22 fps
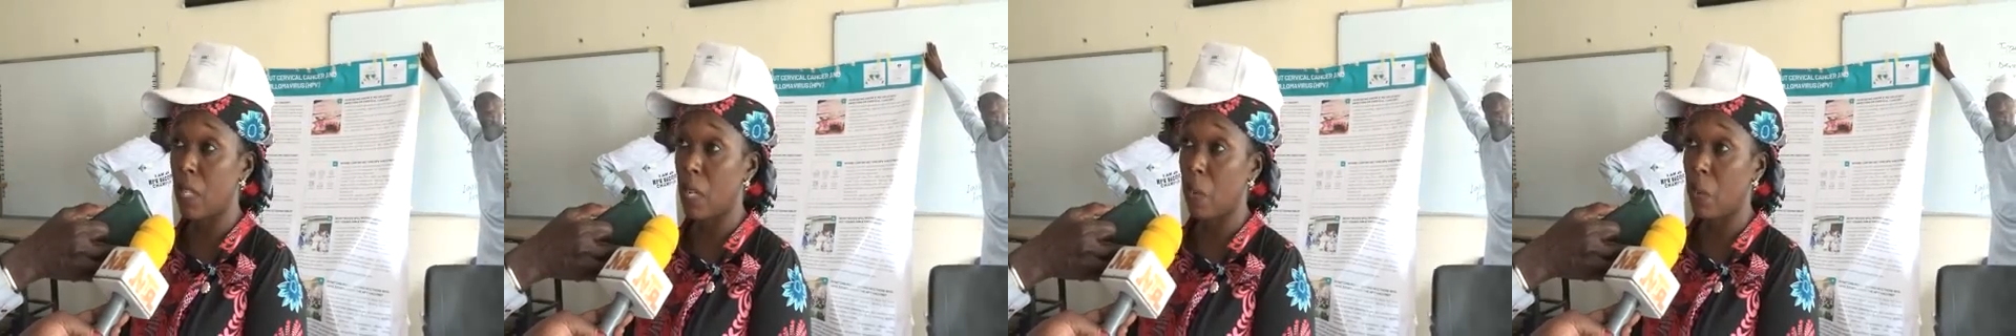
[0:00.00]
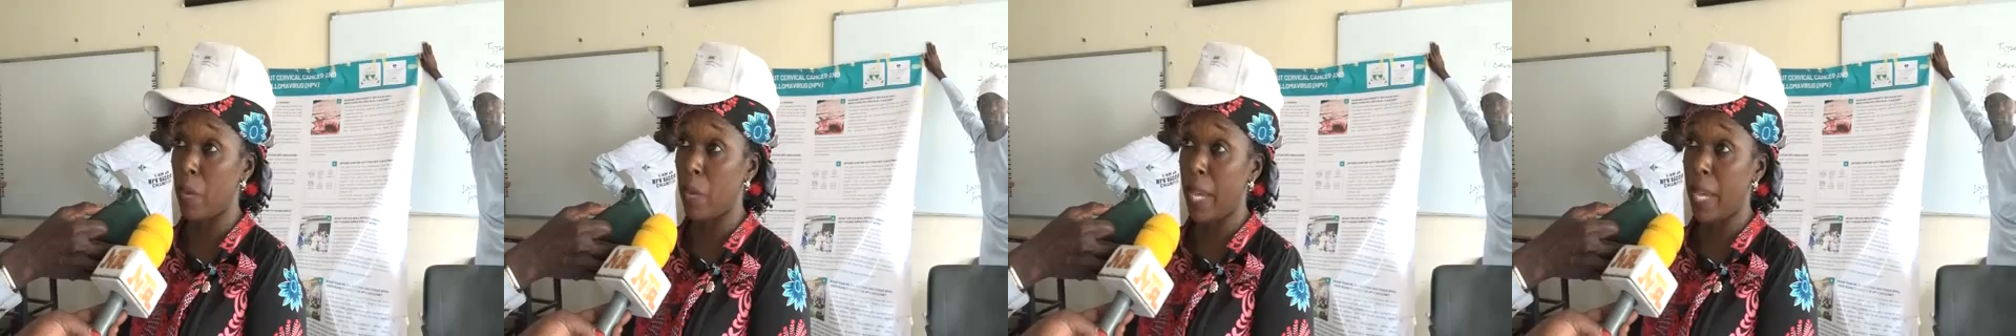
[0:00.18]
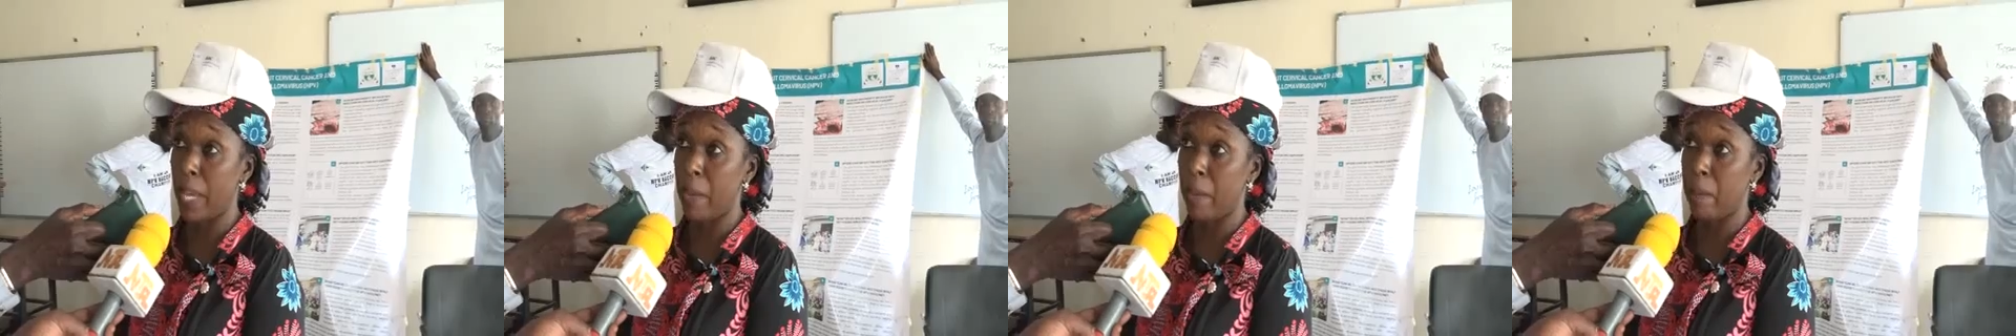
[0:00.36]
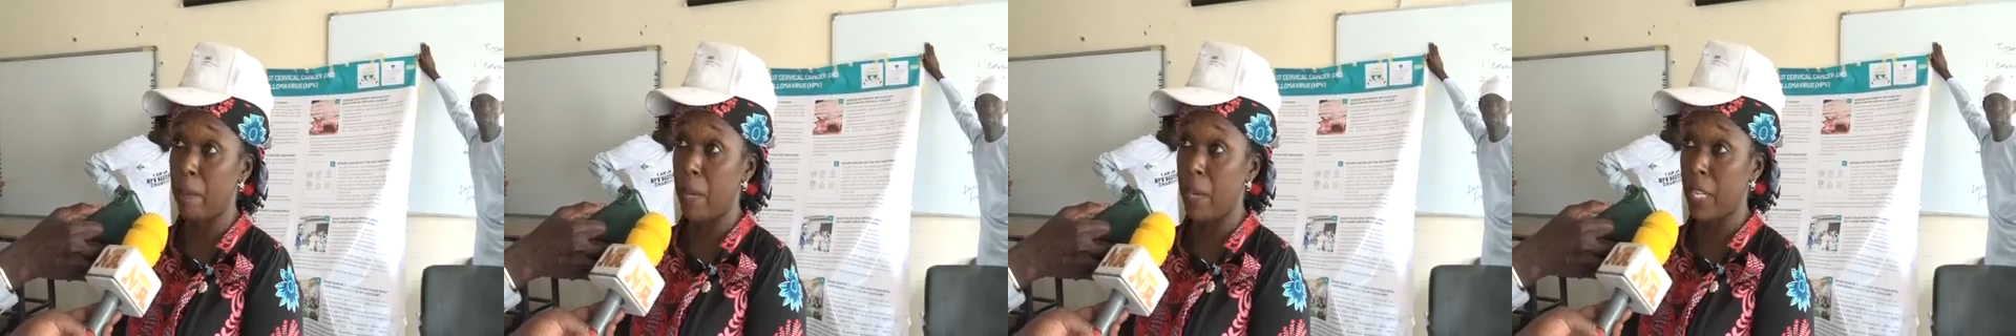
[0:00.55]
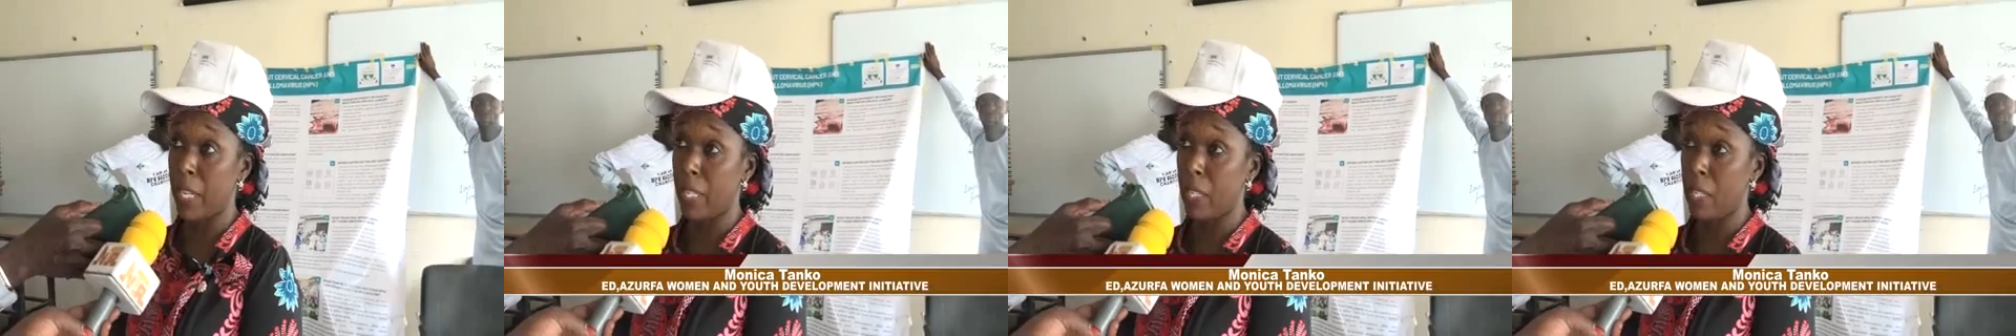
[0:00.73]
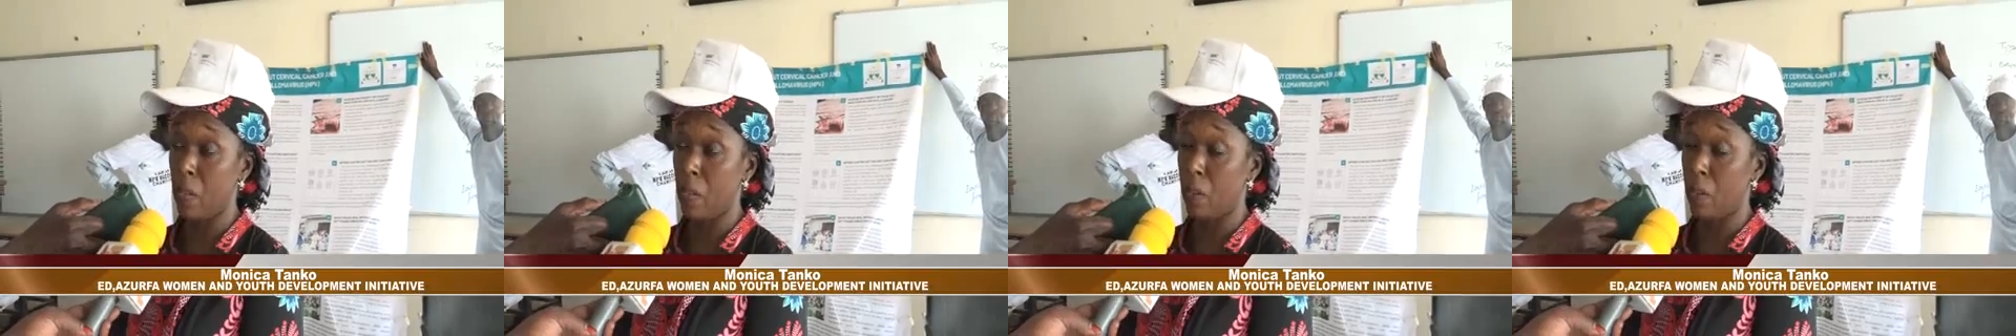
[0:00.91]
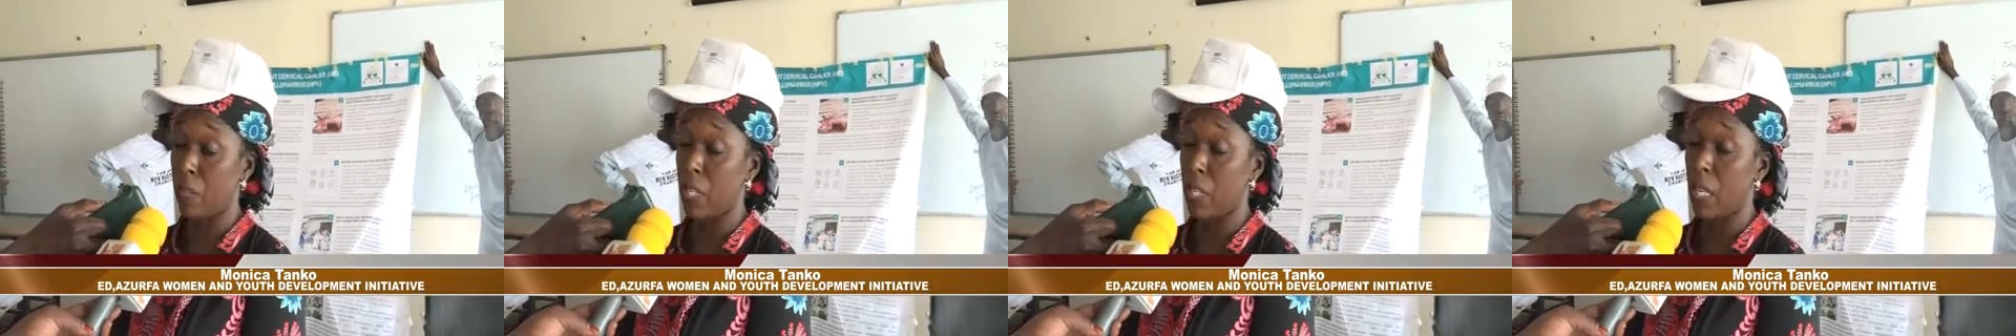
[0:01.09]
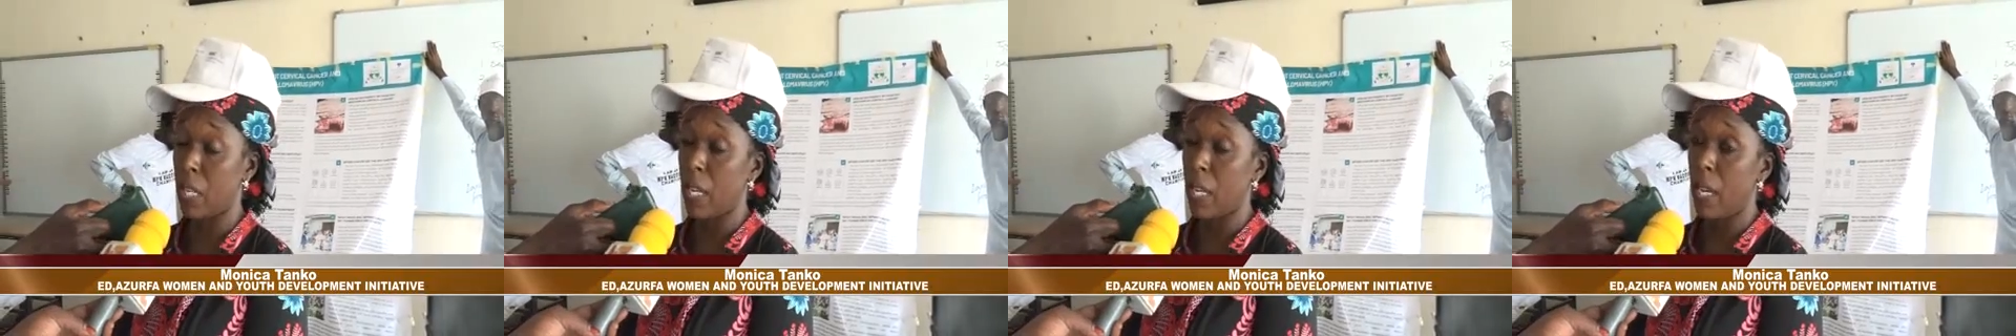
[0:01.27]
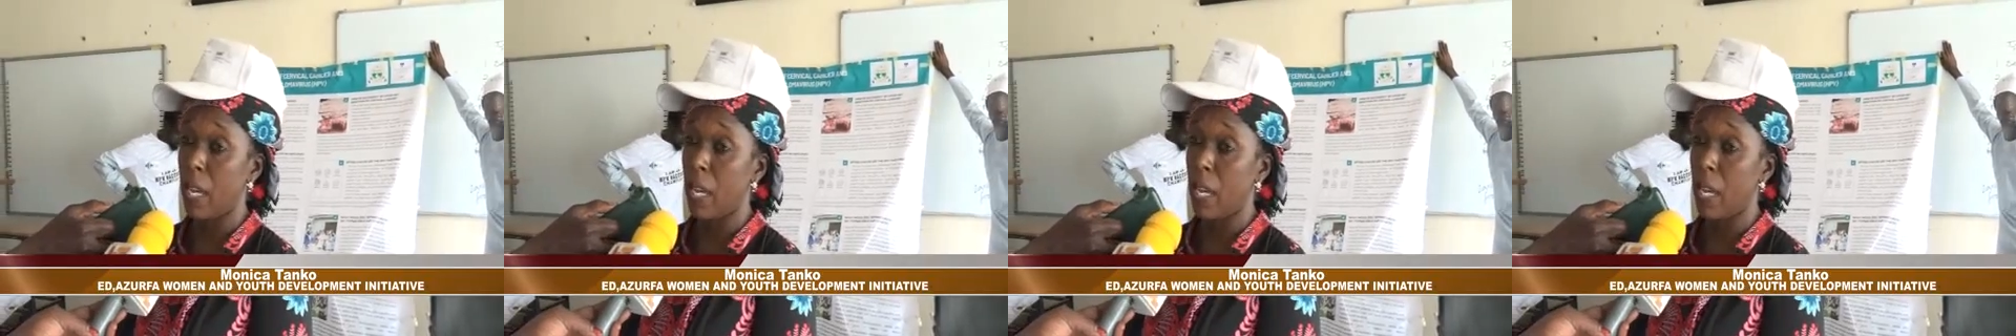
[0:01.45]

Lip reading: that we are embarking on